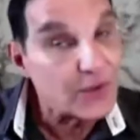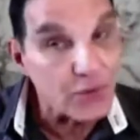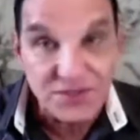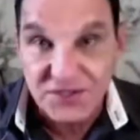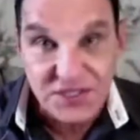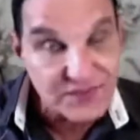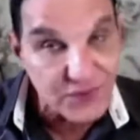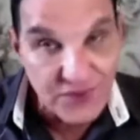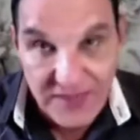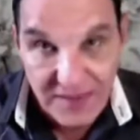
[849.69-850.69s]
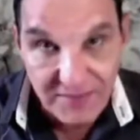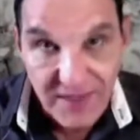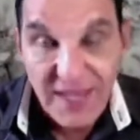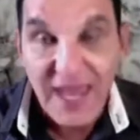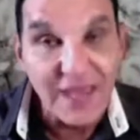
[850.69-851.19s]
It wasn't just for
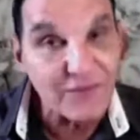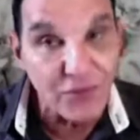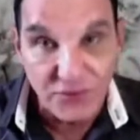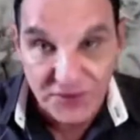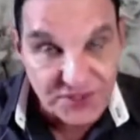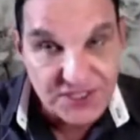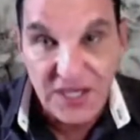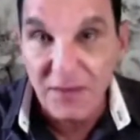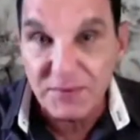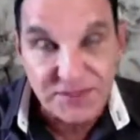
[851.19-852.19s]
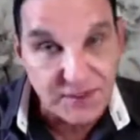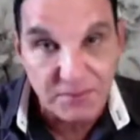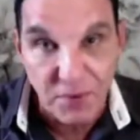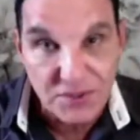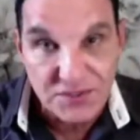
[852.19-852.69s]
them and for the disciples and
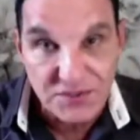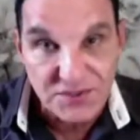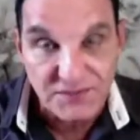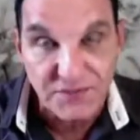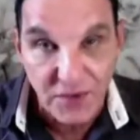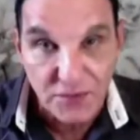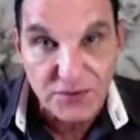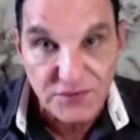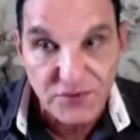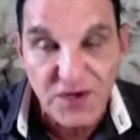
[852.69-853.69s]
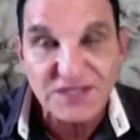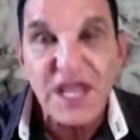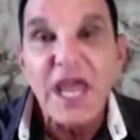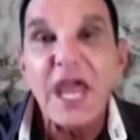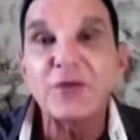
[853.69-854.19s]
apostles and followers of Christ,
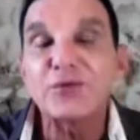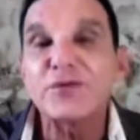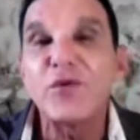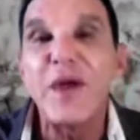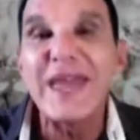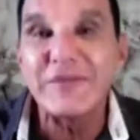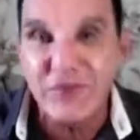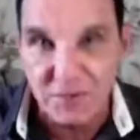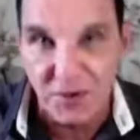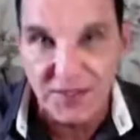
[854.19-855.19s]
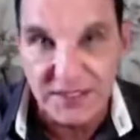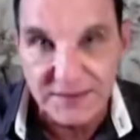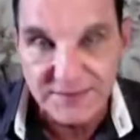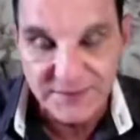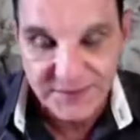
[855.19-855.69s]
it was for
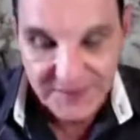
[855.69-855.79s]
everybody.